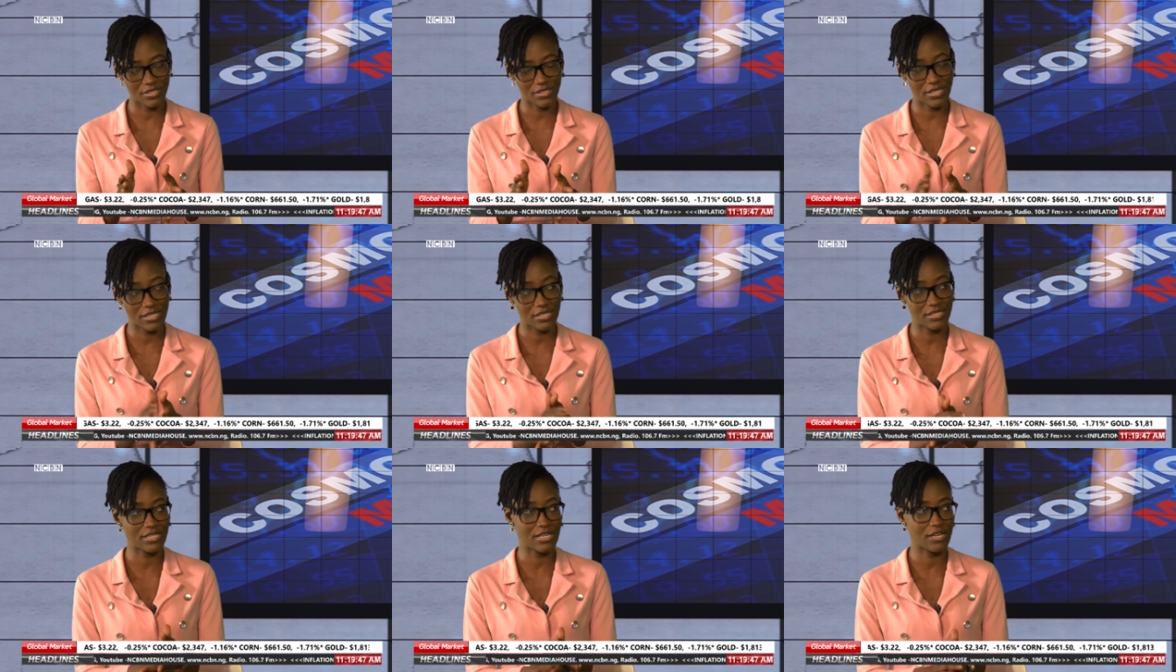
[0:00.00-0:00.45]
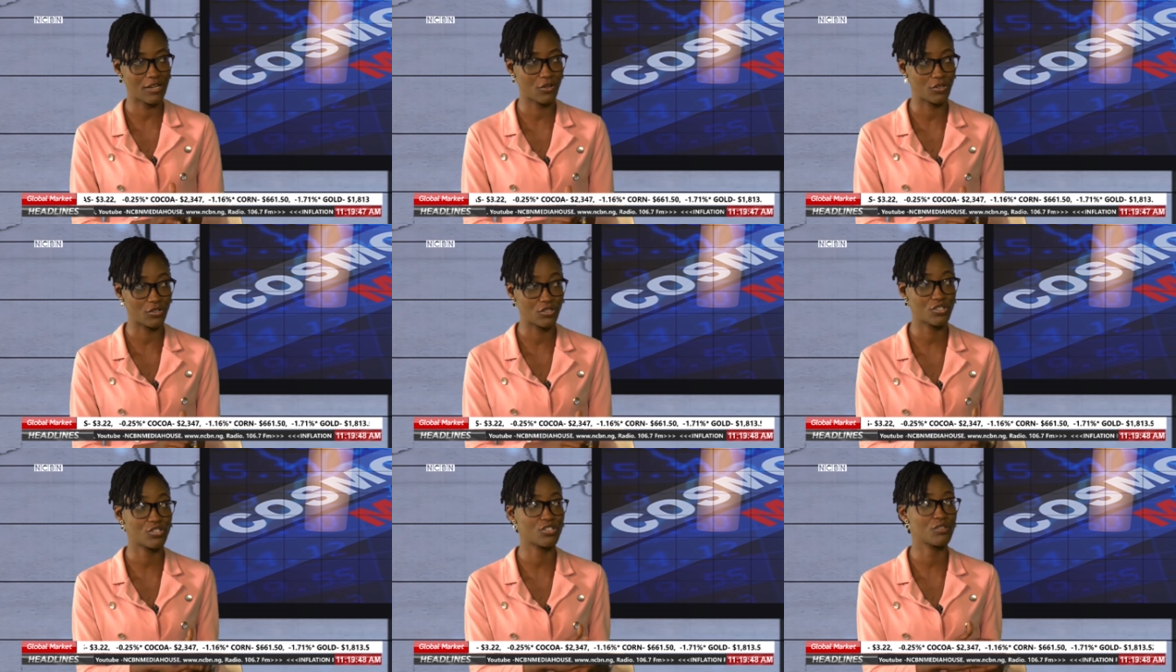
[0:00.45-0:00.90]
the data
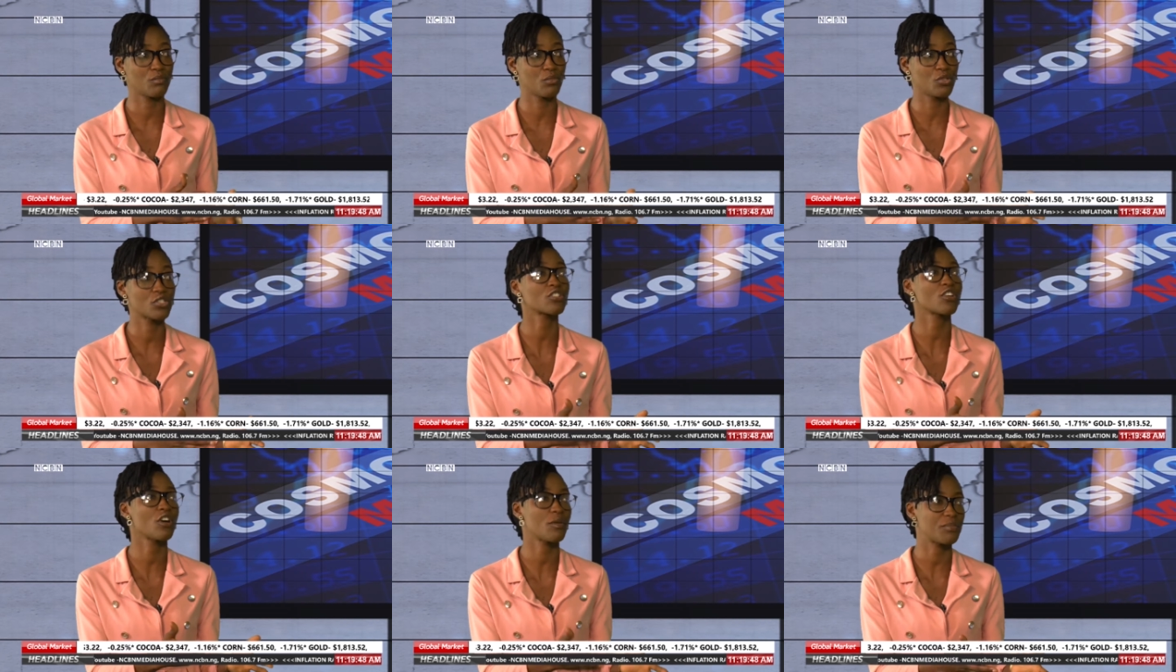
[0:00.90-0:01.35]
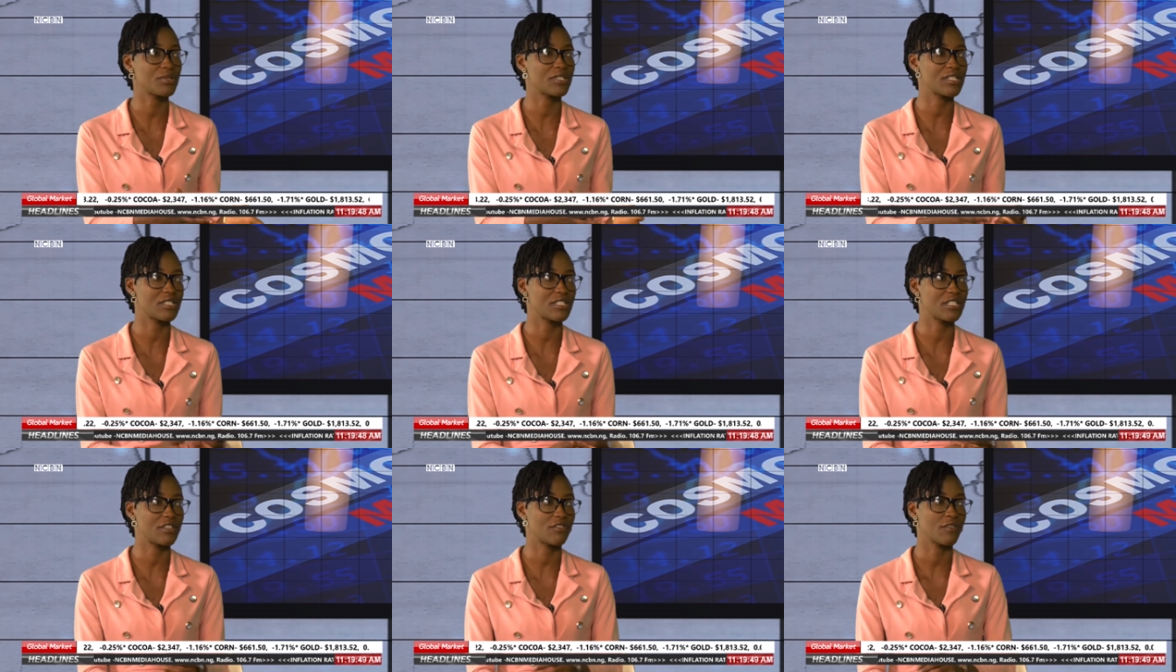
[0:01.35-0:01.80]
on most
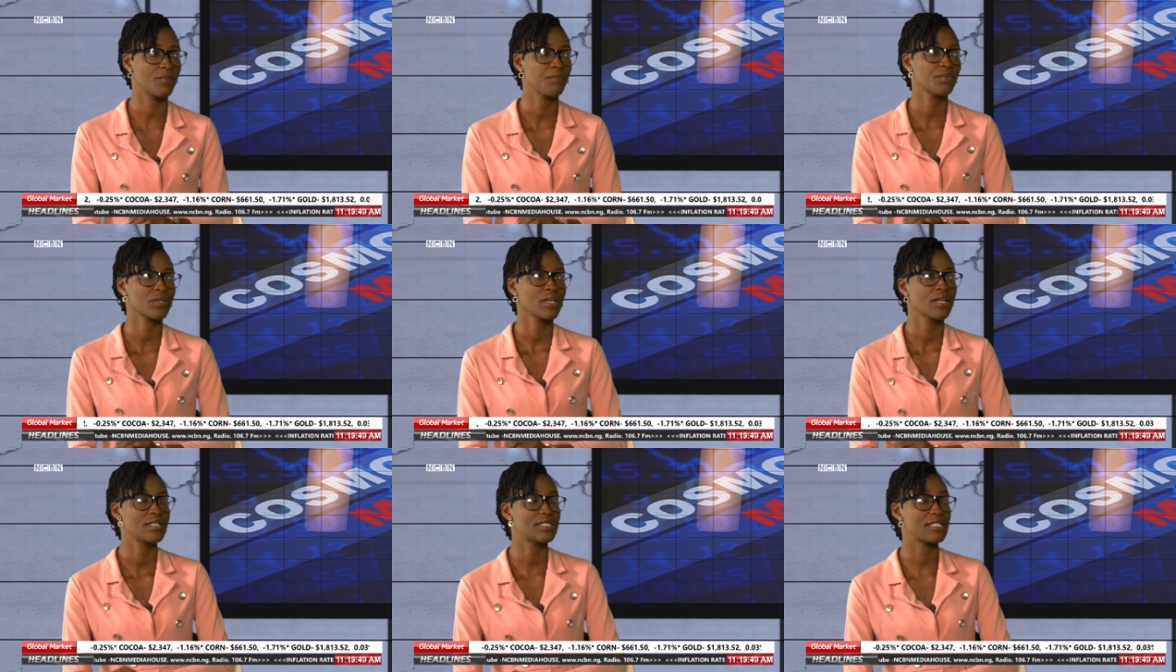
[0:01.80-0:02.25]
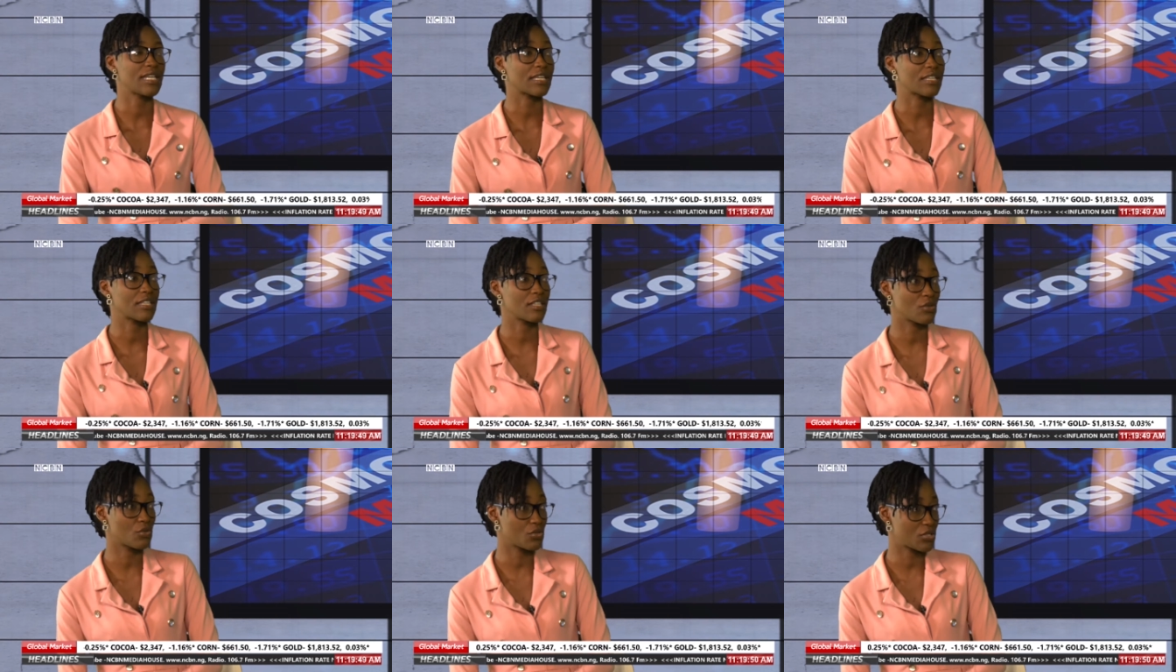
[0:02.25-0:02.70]
competitive tech
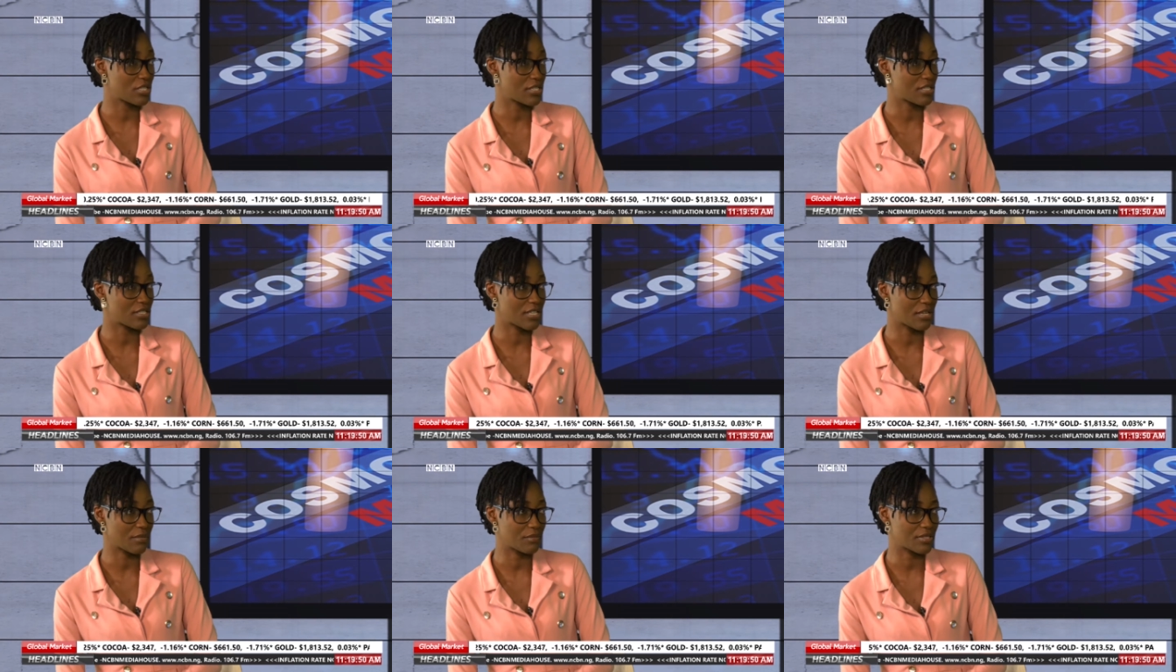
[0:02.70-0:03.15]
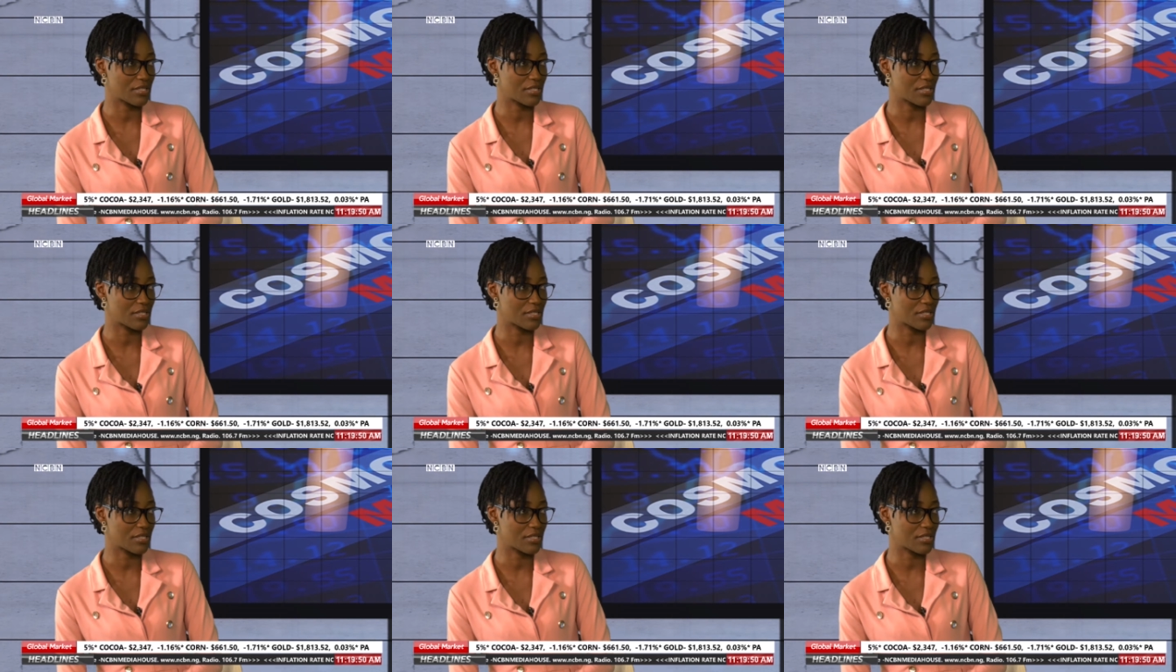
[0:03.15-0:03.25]
ecosystems